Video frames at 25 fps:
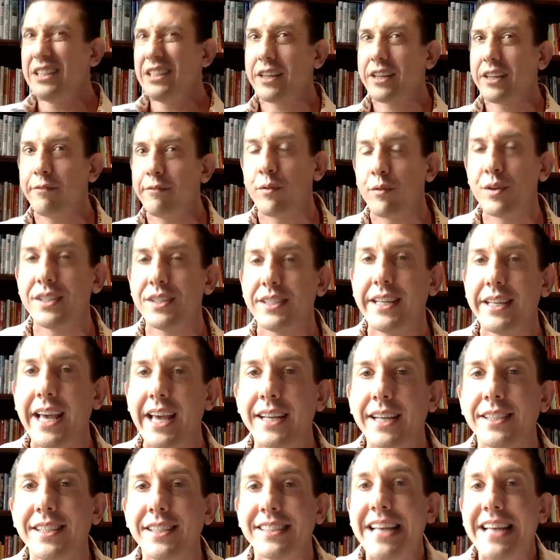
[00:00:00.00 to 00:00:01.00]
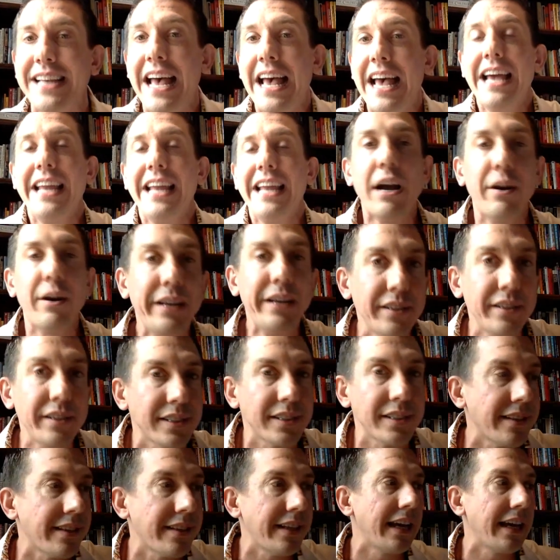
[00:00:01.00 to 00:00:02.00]
looking for is the aces. Now
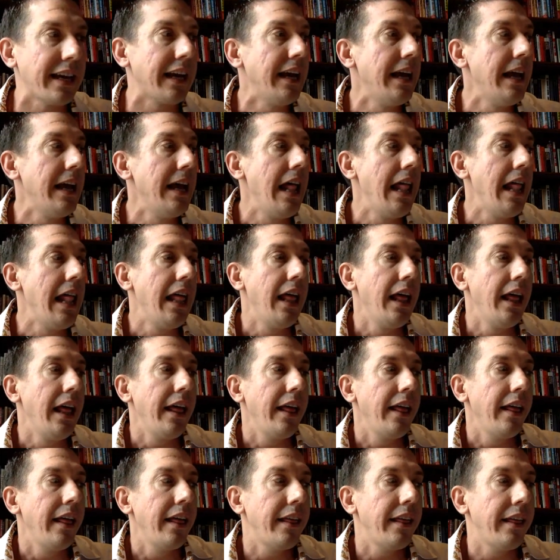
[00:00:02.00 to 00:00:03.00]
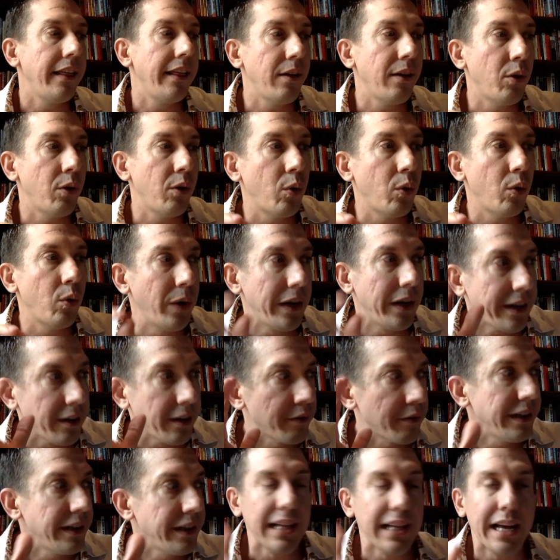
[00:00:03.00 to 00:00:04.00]
here's the thing. Uh, we can
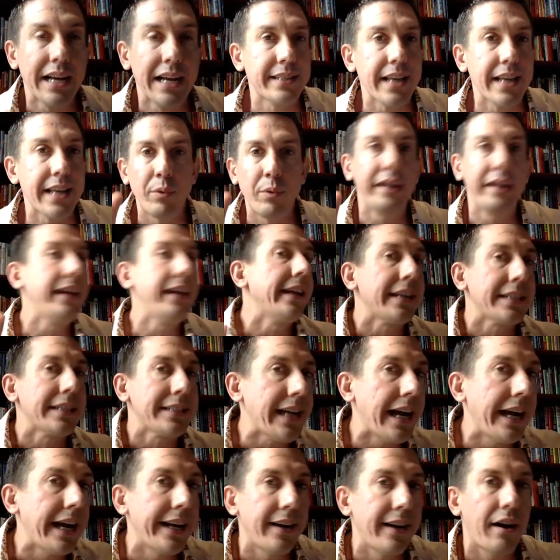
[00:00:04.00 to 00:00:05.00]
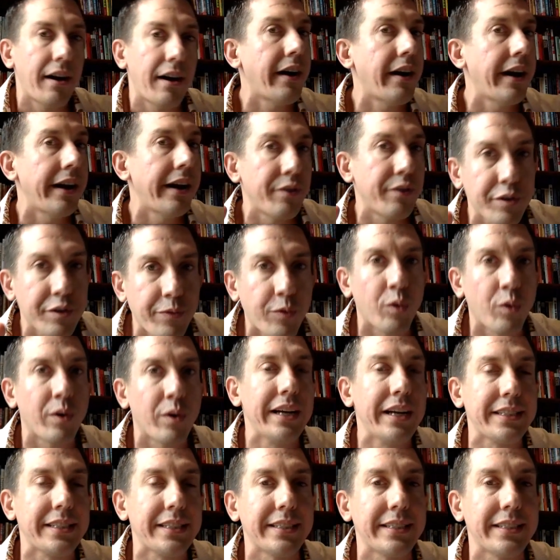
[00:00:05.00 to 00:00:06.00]
realize that. We can get excited. All right, there's four
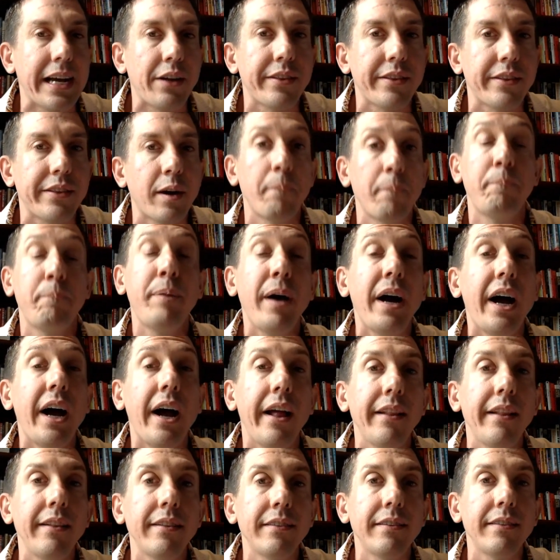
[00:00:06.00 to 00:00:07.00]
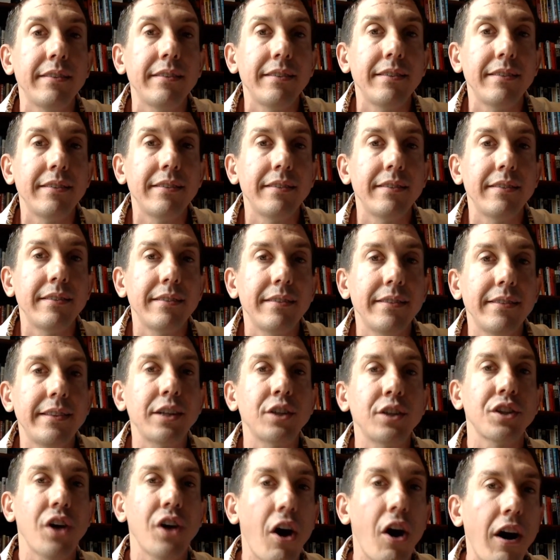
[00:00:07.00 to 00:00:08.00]
aces out there, but
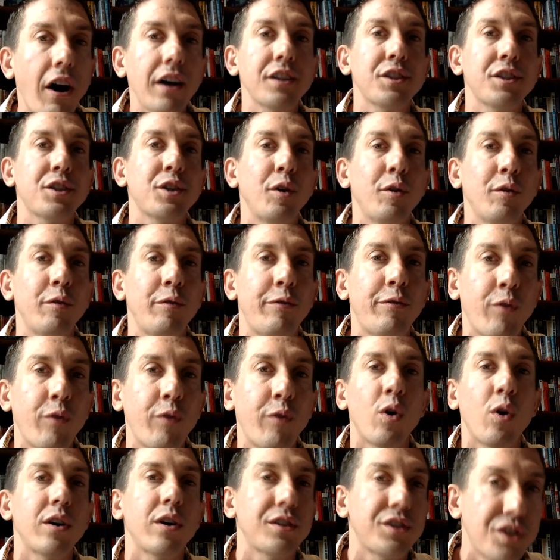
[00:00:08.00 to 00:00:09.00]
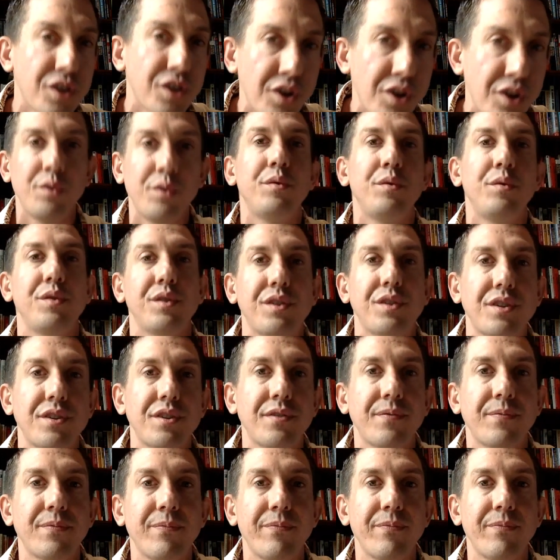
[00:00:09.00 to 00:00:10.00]
there's also four twos